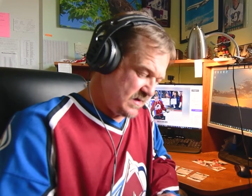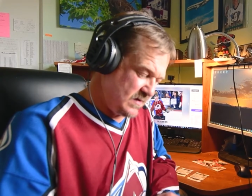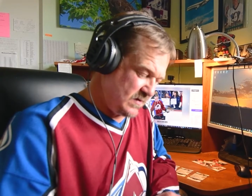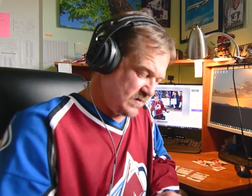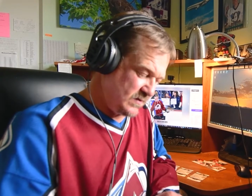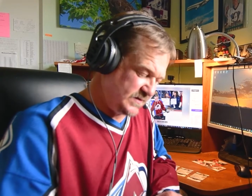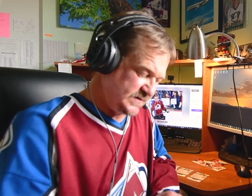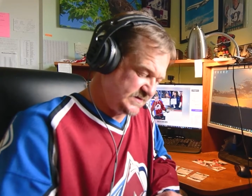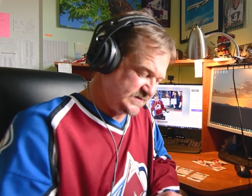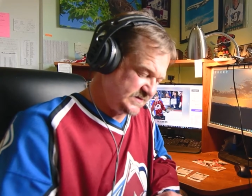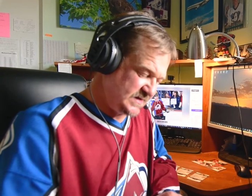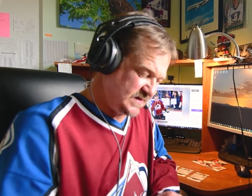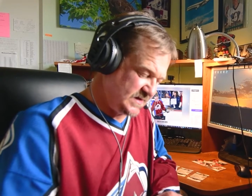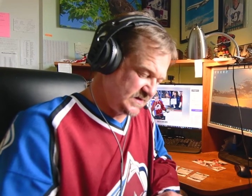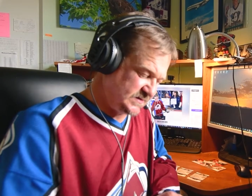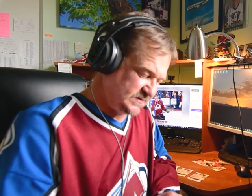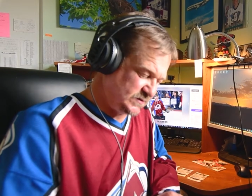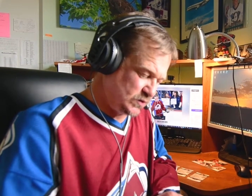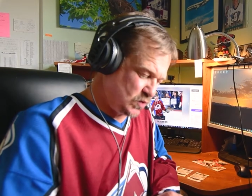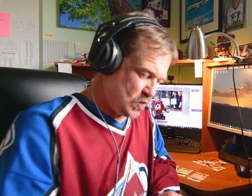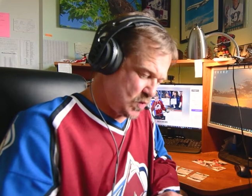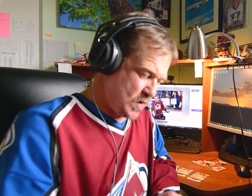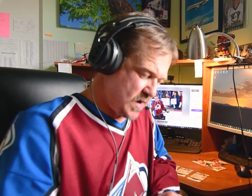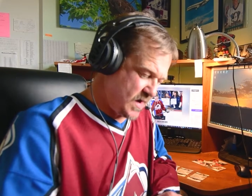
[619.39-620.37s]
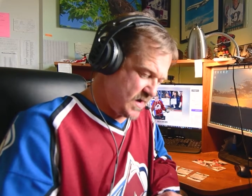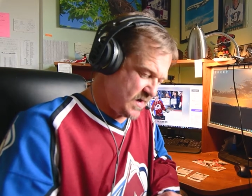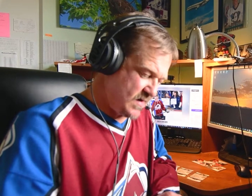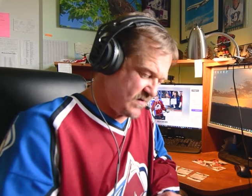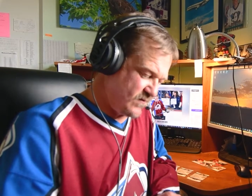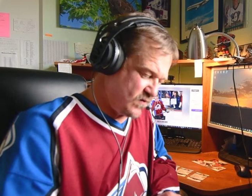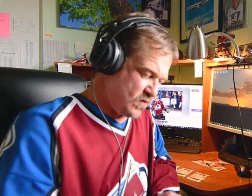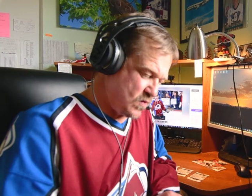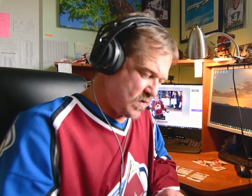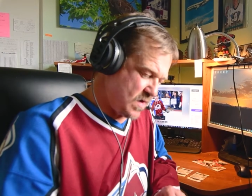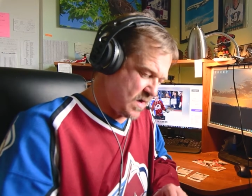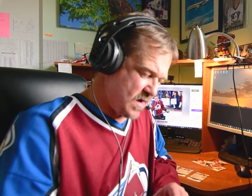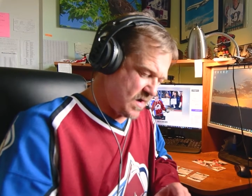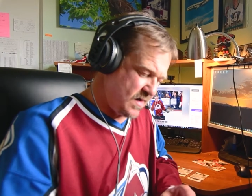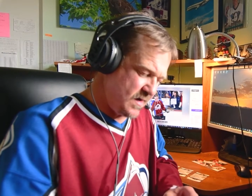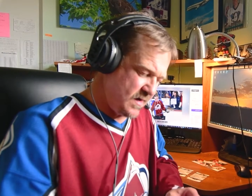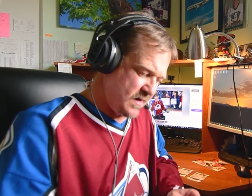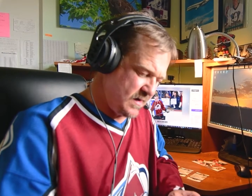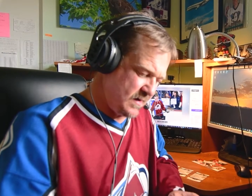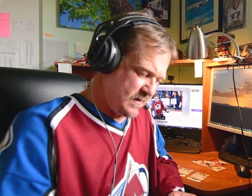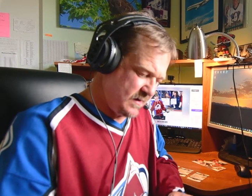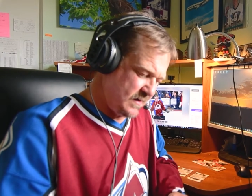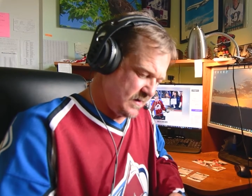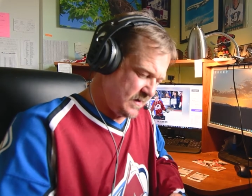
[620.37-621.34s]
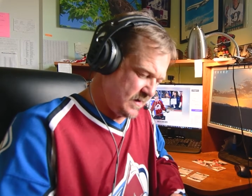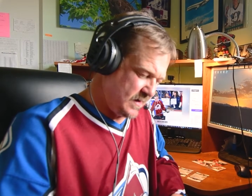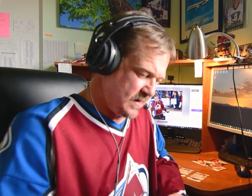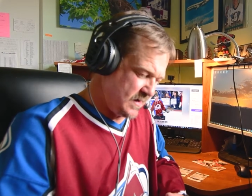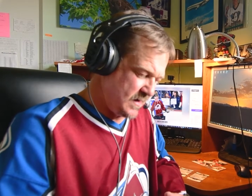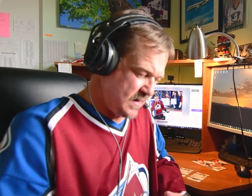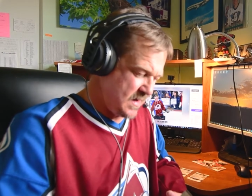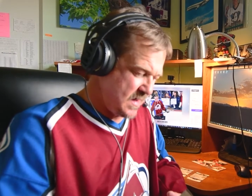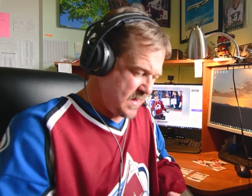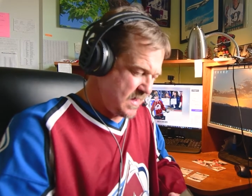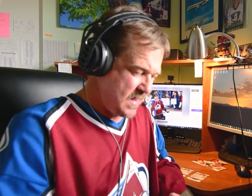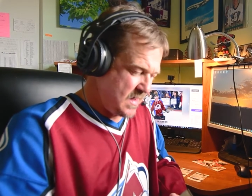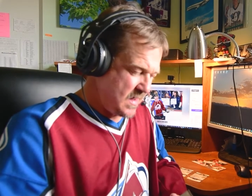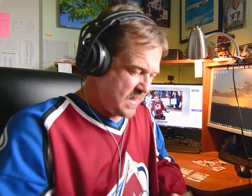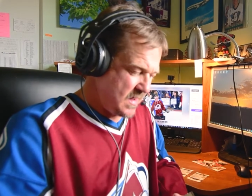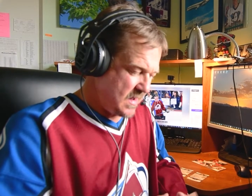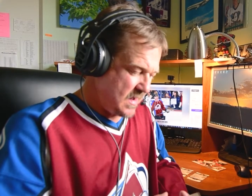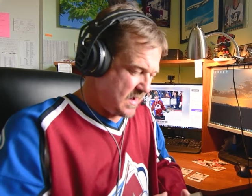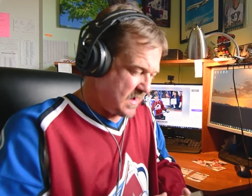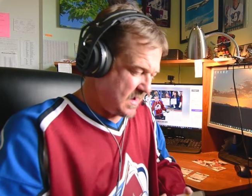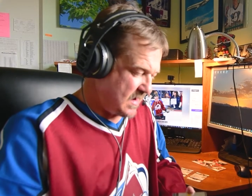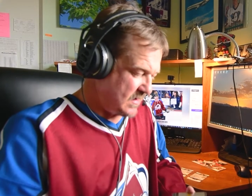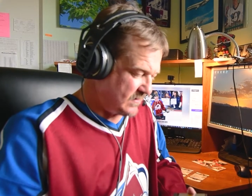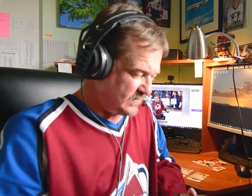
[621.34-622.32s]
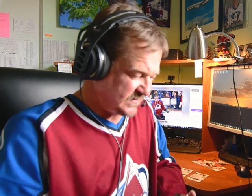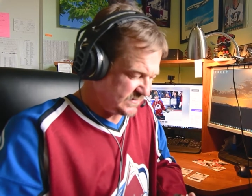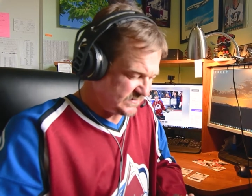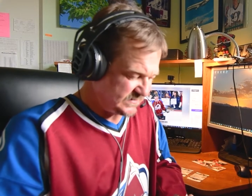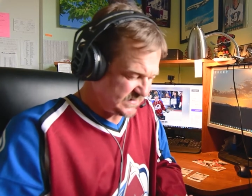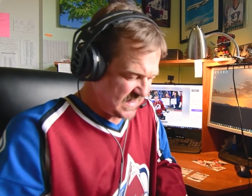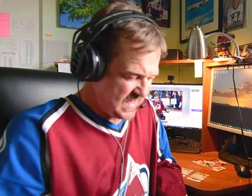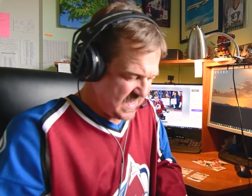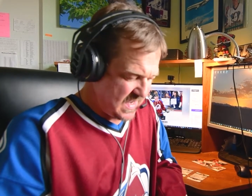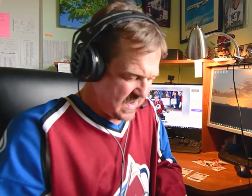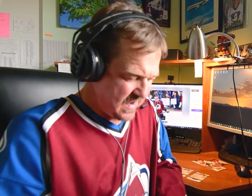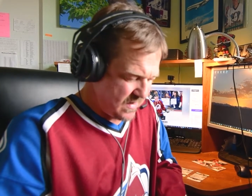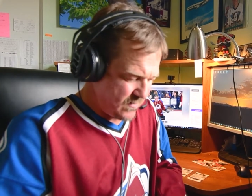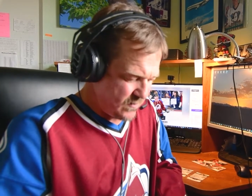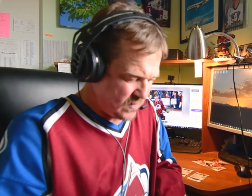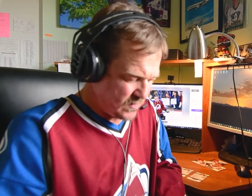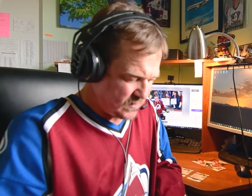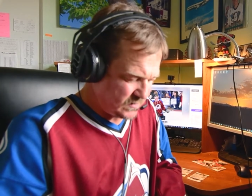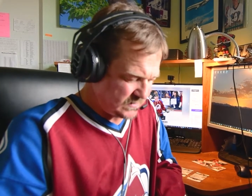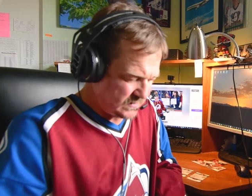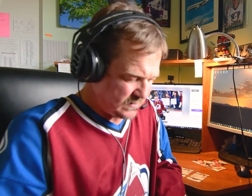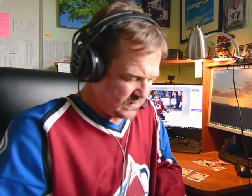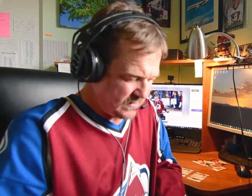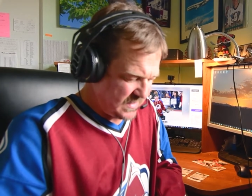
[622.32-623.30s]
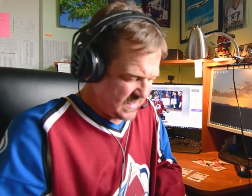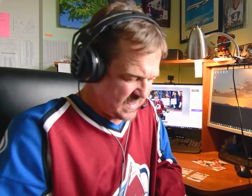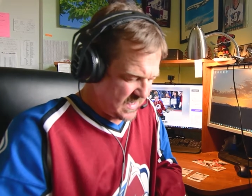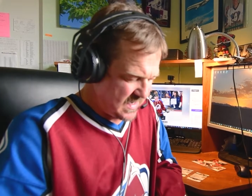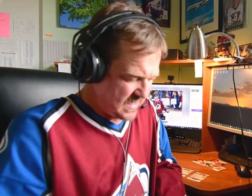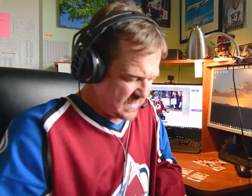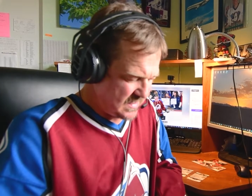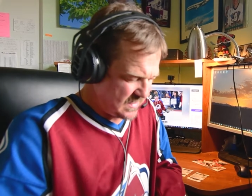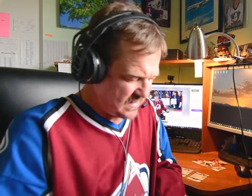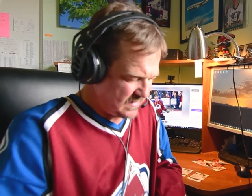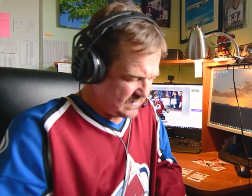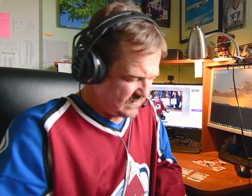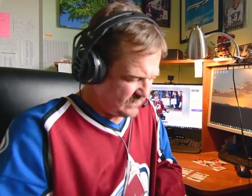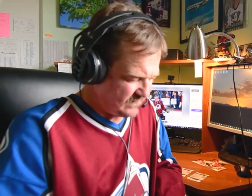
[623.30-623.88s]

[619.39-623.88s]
with this one of one. I was able to get it